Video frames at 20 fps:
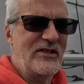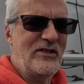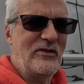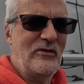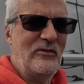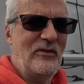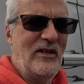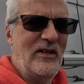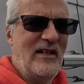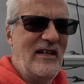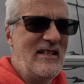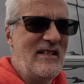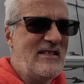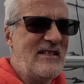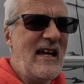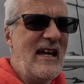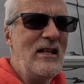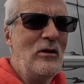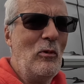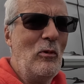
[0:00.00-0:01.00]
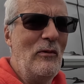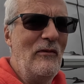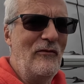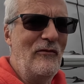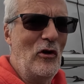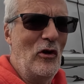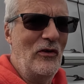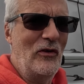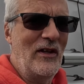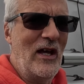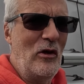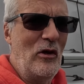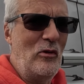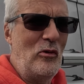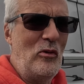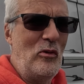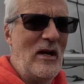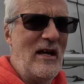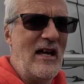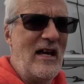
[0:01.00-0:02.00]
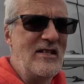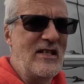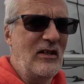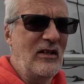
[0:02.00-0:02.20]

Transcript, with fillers: So uh, instead, what we've got now is